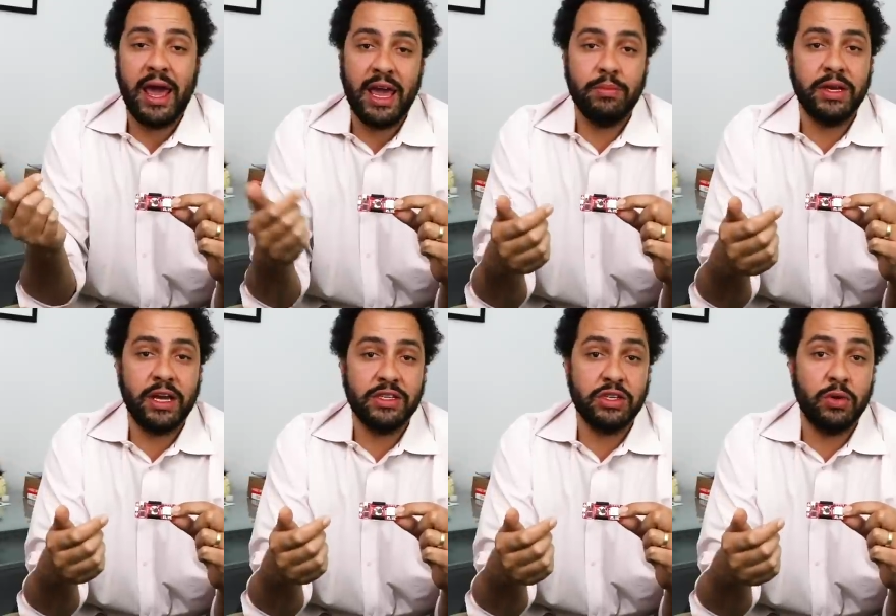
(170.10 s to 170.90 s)
and
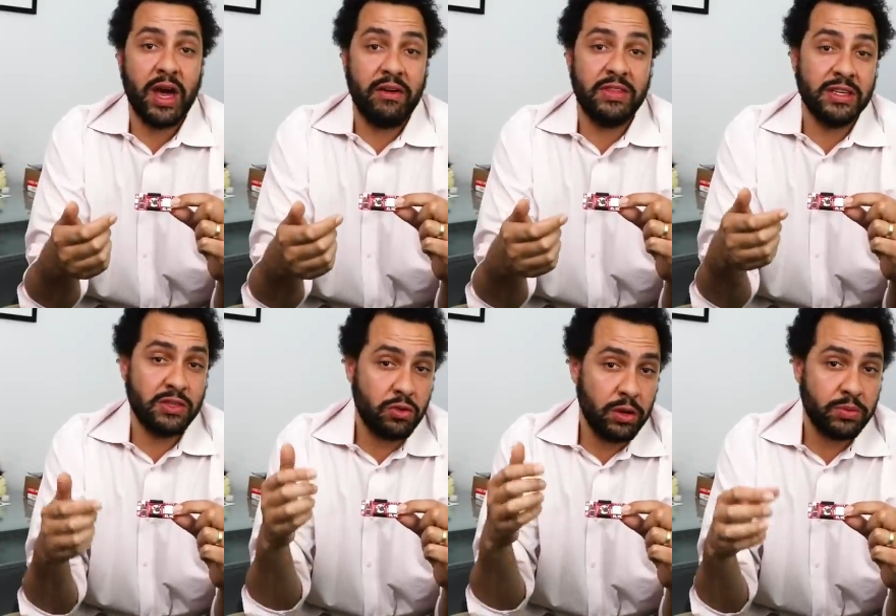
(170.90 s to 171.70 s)
because you have this
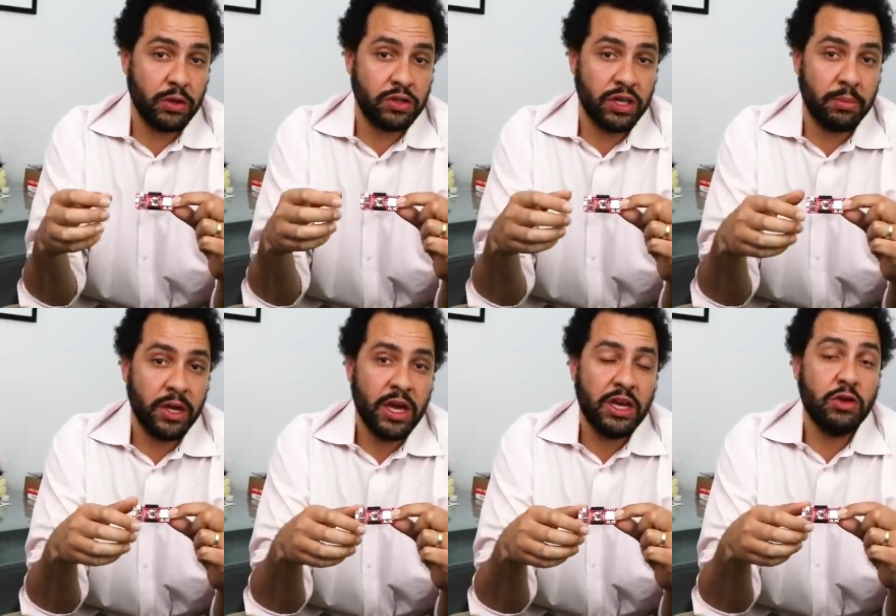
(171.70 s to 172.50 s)
crypto chip,
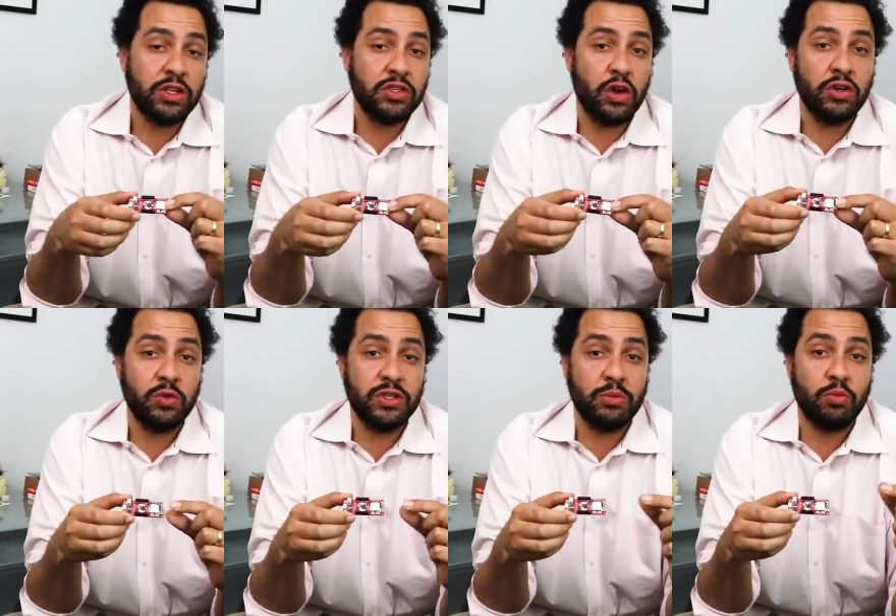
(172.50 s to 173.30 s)
you can start
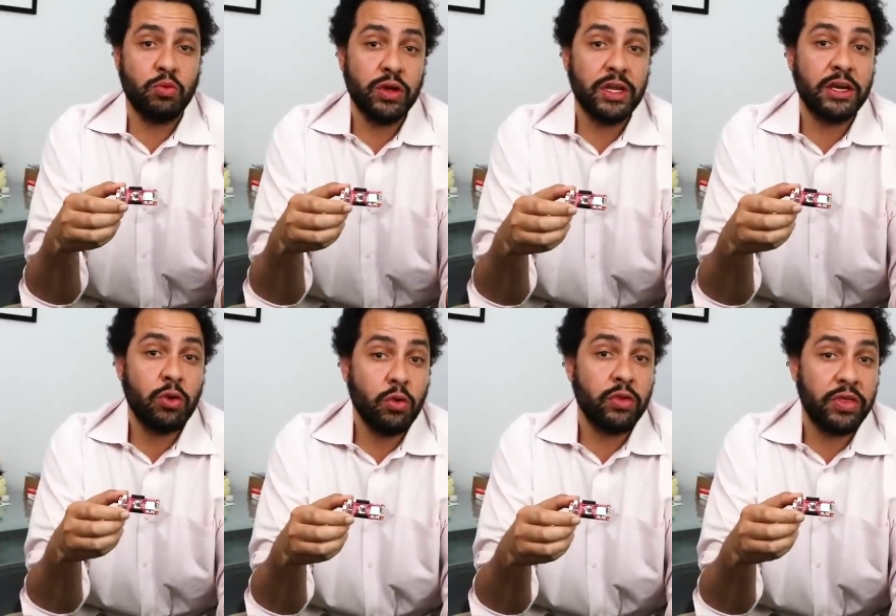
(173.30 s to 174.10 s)
doing some really
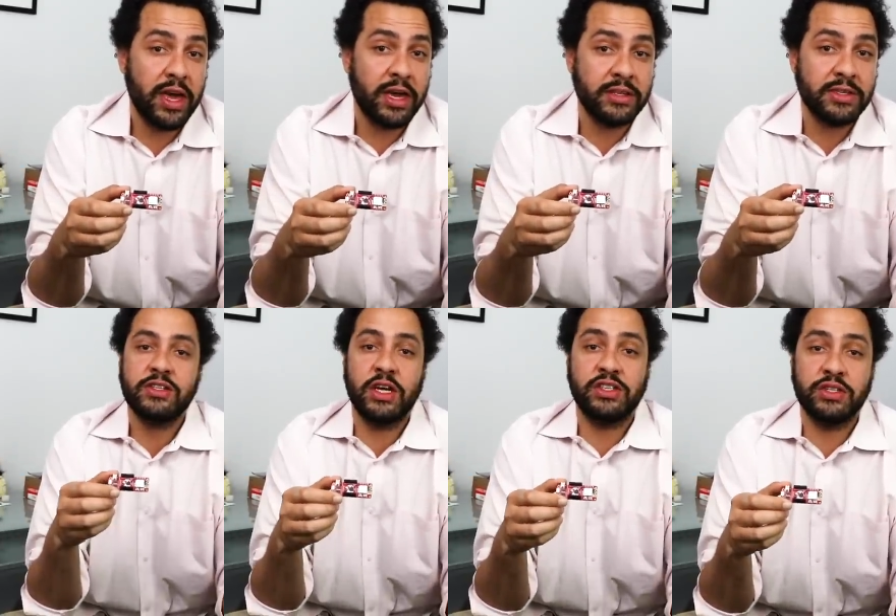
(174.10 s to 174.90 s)
cool things,
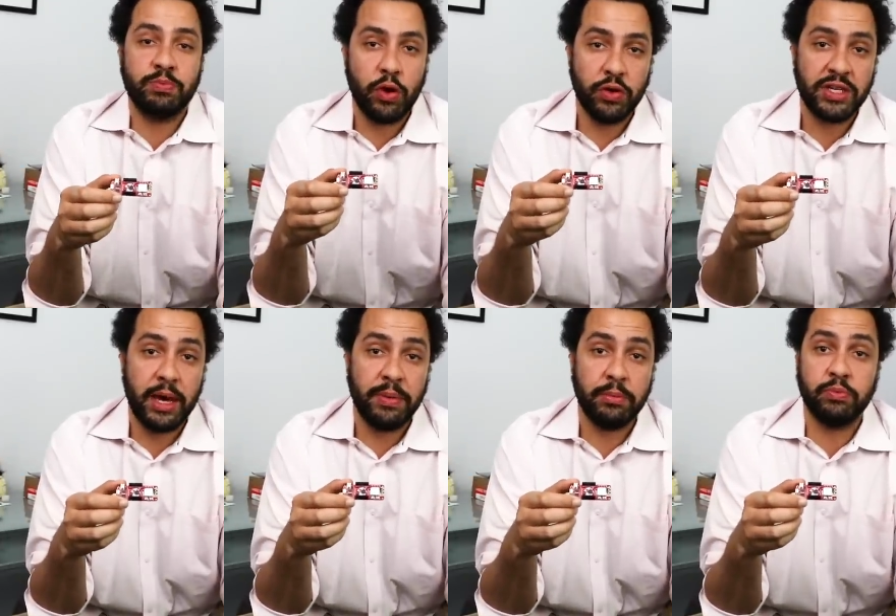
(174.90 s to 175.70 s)
such as
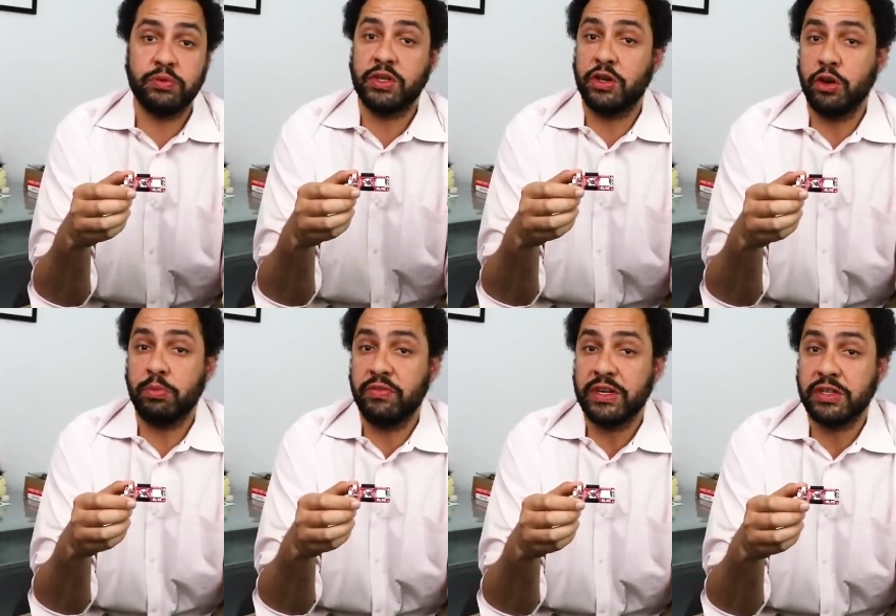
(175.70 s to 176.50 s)
prototyping secure
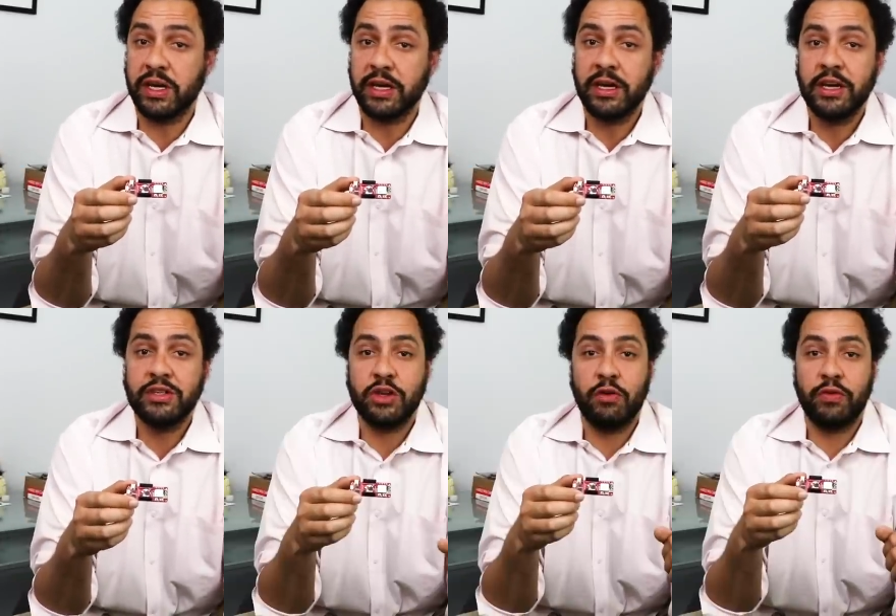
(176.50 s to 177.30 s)
provisioning.
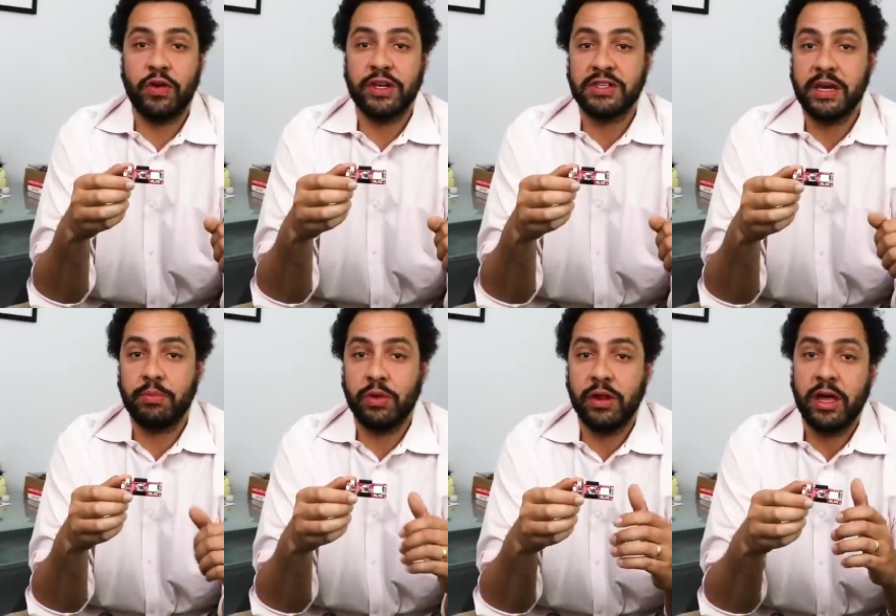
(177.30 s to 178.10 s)
So for
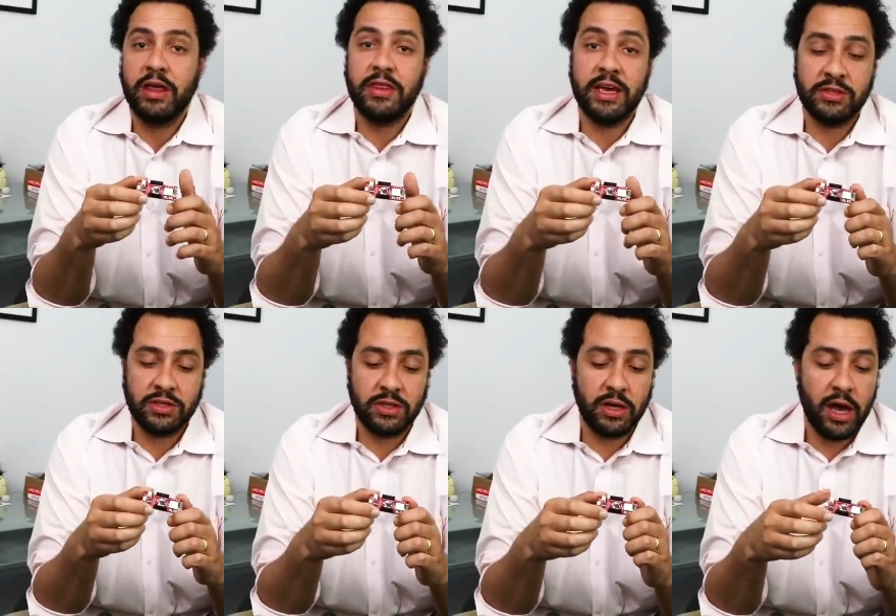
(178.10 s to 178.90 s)
example, this,
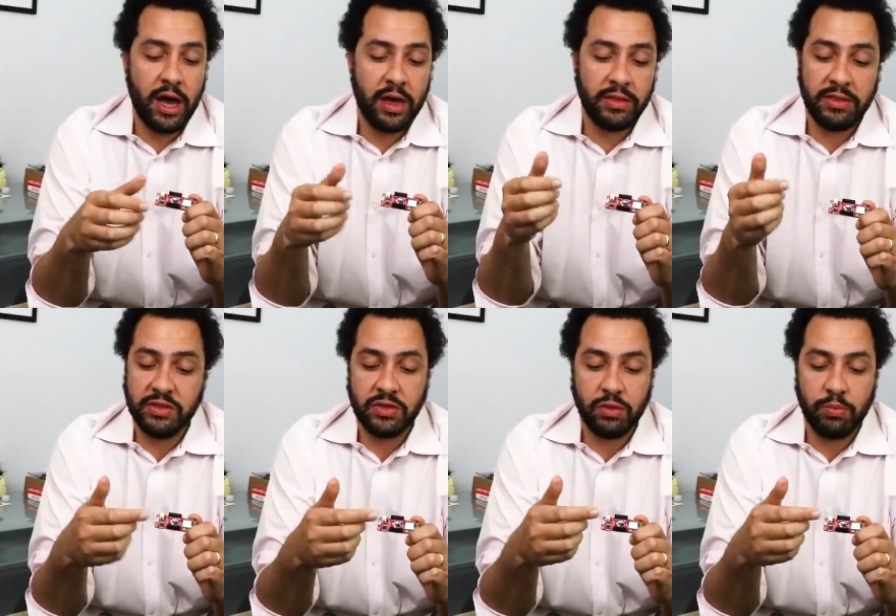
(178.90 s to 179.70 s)
uh,
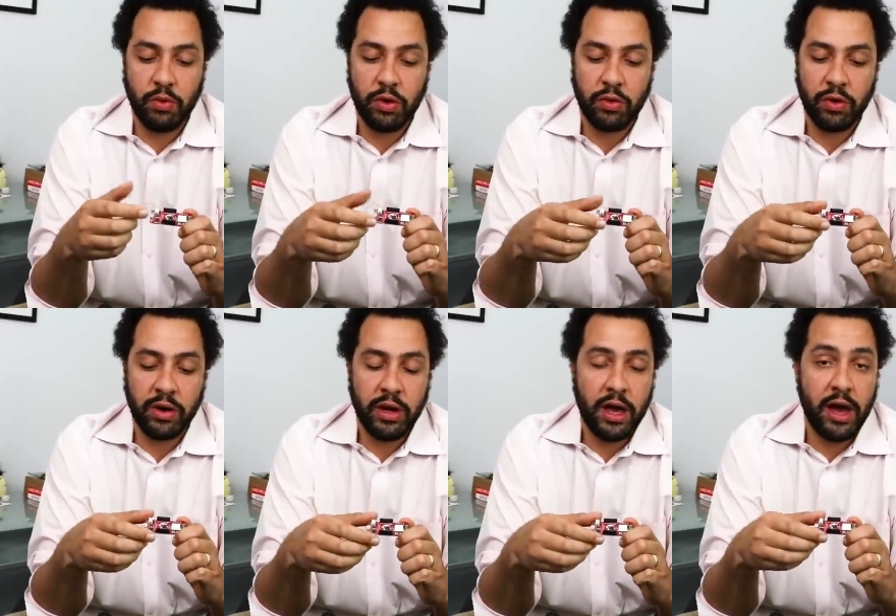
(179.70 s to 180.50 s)
this little board
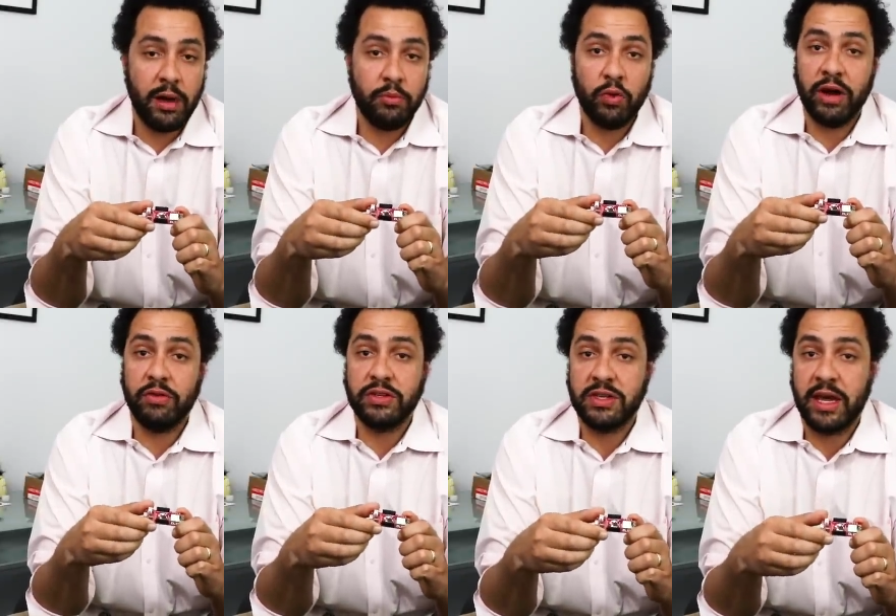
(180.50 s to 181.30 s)
or um, whatever
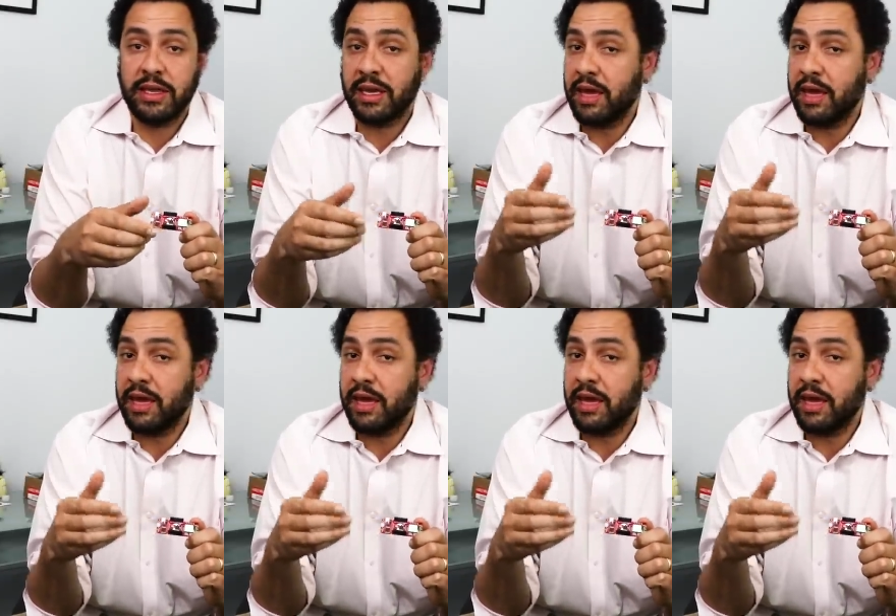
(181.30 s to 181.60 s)
design that